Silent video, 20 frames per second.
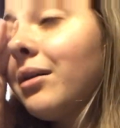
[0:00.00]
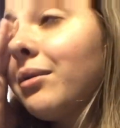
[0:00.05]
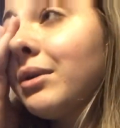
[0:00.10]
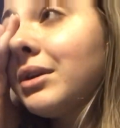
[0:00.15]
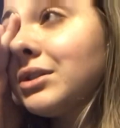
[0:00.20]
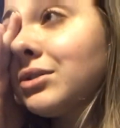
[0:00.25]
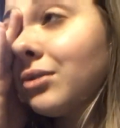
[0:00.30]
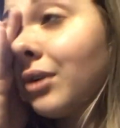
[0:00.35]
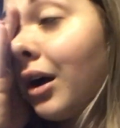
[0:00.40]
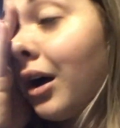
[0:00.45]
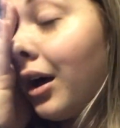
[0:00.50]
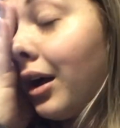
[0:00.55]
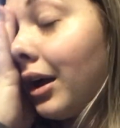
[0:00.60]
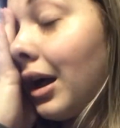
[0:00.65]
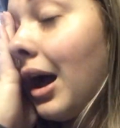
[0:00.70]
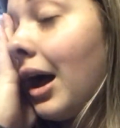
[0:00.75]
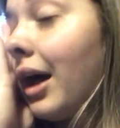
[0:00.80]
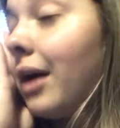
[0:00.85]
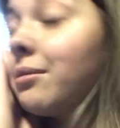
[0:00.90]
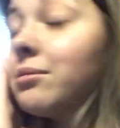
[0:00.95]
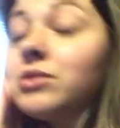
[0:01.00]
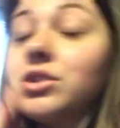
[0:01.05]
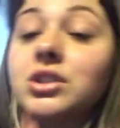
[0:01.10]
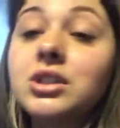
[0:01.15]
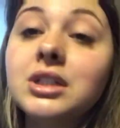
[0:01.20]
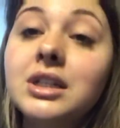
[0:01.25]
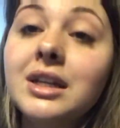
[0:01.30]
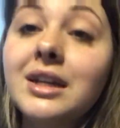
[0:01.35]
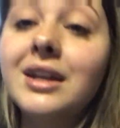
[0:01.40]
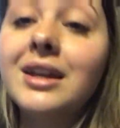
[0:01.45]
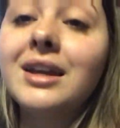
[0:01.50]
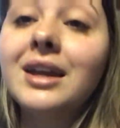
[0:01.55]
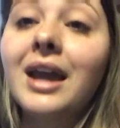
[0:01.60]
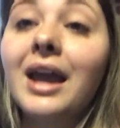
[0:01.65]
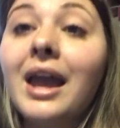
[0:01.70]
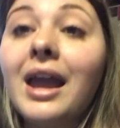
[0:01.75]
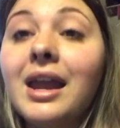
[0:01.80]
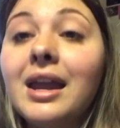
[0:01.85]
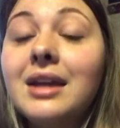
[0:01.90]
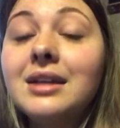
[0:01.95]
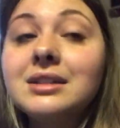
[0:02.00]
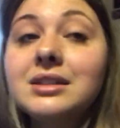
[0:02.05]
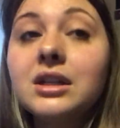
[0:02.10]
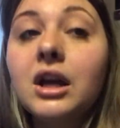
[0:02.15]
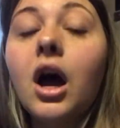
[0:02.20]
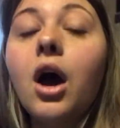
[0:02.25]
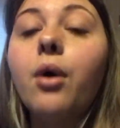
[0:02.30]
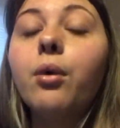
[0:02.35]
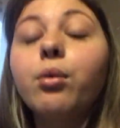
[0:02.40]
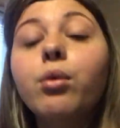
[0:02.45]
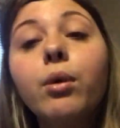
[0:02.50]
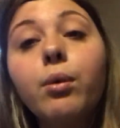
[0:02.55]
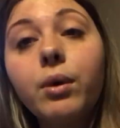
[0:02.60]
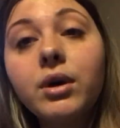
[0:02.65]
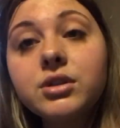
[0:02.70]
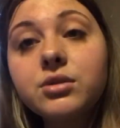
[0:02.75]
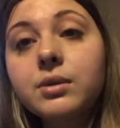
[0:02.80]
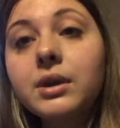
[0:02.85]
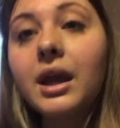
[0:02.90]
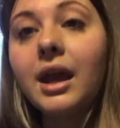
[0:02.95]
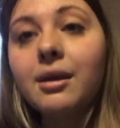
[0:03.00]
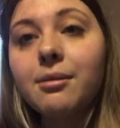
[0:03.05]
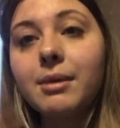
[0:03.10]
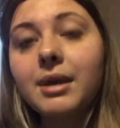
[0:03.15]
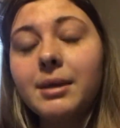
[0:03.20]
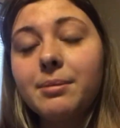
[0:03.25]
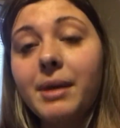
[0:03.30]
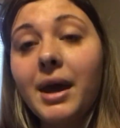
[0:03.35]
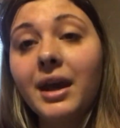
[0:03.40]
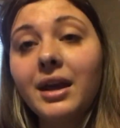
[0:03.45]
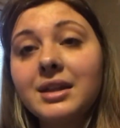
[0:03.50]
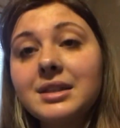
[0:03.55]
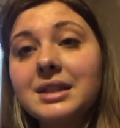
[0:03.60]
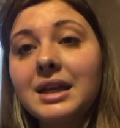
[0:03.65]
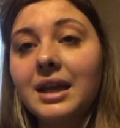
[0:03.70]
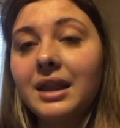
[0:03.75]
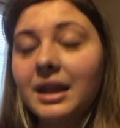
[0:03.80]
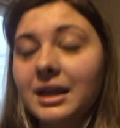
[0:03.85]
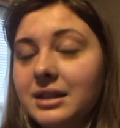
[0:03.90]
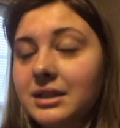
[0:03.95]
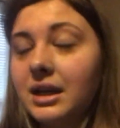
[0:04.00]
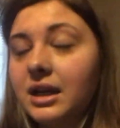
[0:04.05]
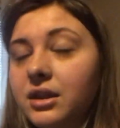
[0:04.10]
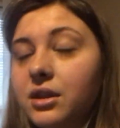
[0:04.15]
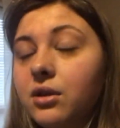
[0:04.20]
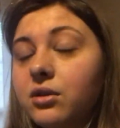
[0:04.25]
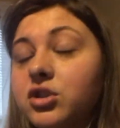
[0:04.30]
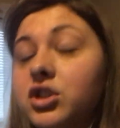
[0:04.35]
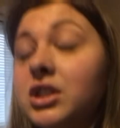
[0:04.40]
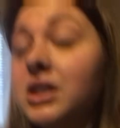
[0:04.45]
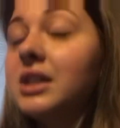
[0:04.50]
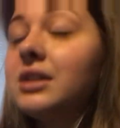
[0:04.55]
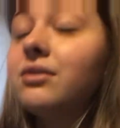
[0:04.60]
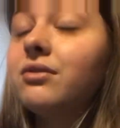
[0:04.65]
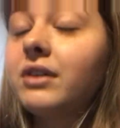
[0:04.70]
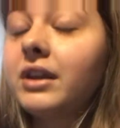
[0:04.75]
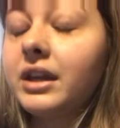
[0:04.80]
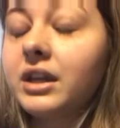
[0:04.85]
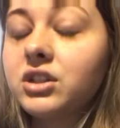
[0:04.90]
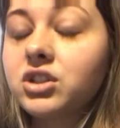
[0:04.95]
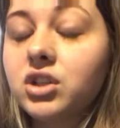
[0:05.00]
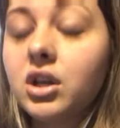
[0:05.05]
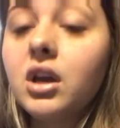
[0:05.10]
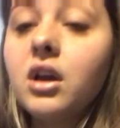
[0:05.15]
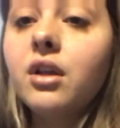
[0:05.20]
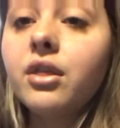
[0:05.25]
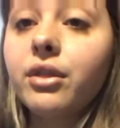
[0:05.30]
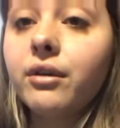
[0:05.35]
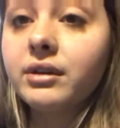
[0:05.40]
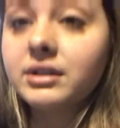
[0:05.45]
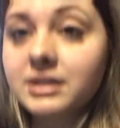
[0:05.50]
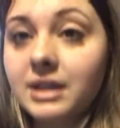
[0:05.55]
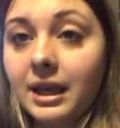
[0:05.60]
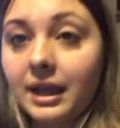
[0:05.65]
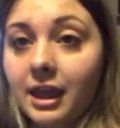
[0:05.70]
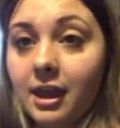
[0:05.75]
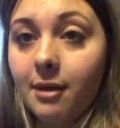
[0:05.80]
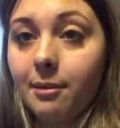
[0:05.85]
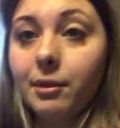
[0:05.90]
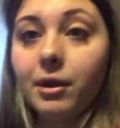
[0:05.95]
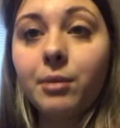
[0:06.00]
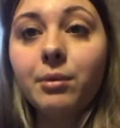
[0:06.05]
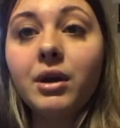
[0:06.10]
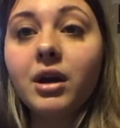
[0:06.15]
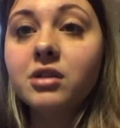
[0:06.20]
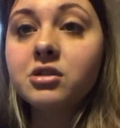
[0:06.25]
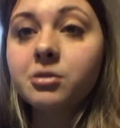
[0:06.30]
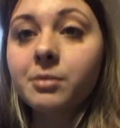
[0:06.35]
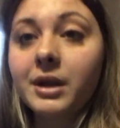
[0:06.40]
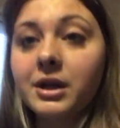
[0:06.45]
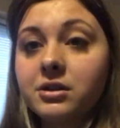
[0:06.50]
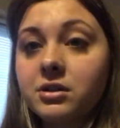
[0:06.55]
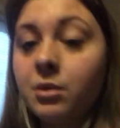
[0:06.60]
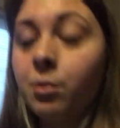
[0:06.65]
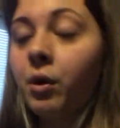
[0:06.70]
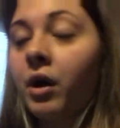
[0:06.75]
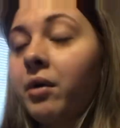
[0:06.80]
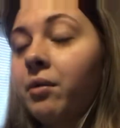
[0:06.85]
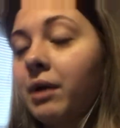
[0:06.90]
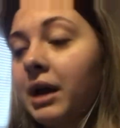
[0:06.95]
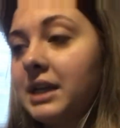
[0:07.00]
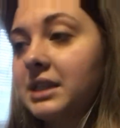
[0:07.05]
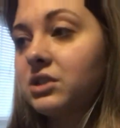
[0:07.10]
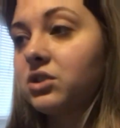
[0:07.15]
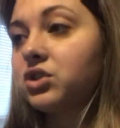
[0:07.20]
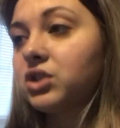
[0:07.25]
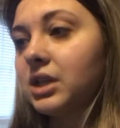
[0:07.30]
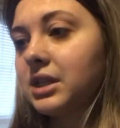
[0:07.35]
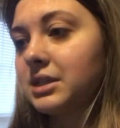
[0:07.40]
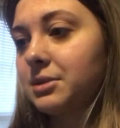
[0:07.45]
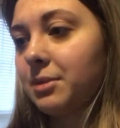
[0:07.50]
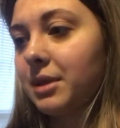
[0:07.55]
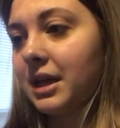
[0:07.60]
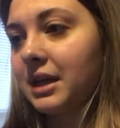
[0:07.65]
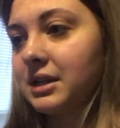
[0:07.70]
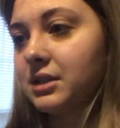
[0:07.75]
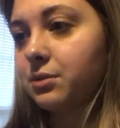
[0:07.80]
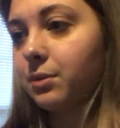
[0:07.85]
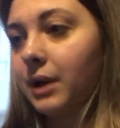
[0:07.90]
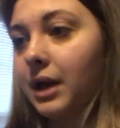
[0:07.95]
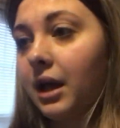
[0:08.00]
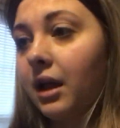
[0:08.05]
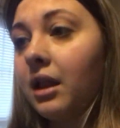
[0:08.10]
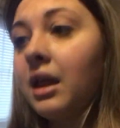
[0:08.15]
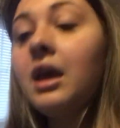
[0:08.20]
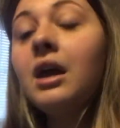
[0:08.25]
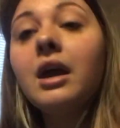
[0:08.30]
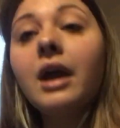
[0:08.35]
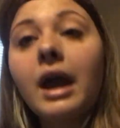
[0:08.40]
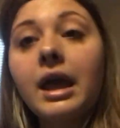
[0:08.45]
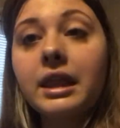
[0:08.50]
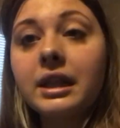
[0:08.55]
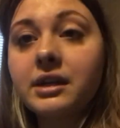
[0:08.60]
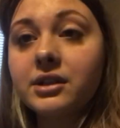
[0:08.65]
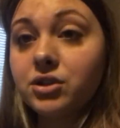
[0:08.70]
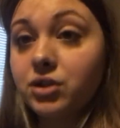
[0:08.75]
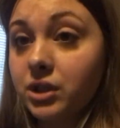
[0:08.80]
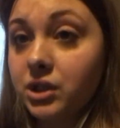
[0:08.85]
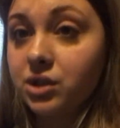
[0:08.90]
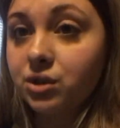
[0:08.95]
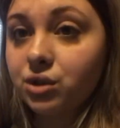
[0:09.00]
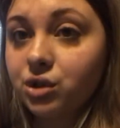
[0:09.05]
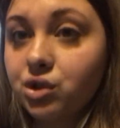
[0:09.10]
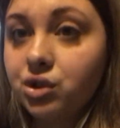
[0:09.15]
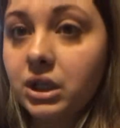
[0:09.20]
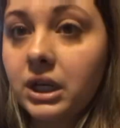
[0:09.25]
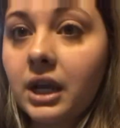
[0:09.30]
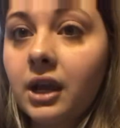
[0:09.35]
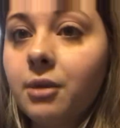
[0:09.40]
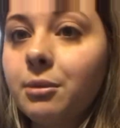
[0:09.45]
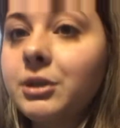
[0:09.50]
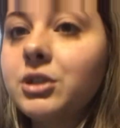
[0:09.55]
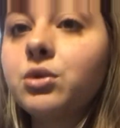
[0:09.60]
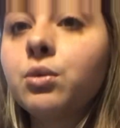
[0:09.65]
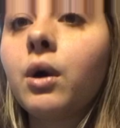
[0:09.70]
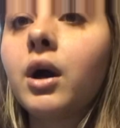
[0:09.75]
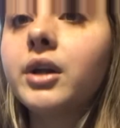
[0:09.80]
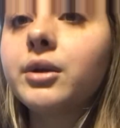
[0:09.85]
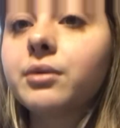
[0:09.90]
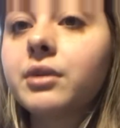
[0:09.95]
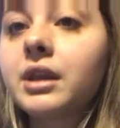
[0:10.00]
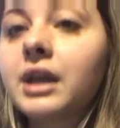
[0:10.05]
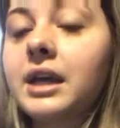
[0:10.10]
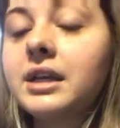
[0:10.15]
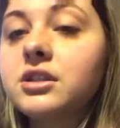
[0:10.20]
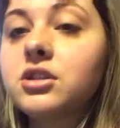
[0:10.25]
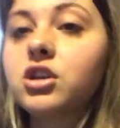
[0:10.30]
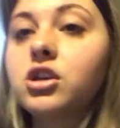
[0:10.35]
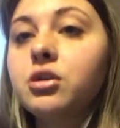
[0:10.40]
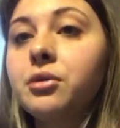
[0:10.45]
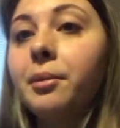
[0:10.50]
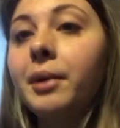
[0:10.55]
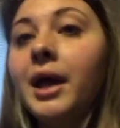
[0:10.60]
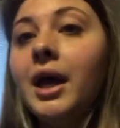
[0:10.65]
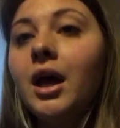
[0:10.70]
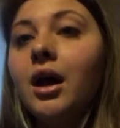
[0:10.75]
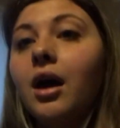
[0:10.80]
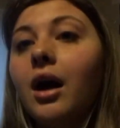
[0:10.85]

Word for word: what's wrong. Um, she ate, oh, once we came back inside last night, though, she did finish the rest of that kibble, and we also made her some white rice, and she ate some of that as well, and then I tricked her into drinking a bunch of water with an ice cube.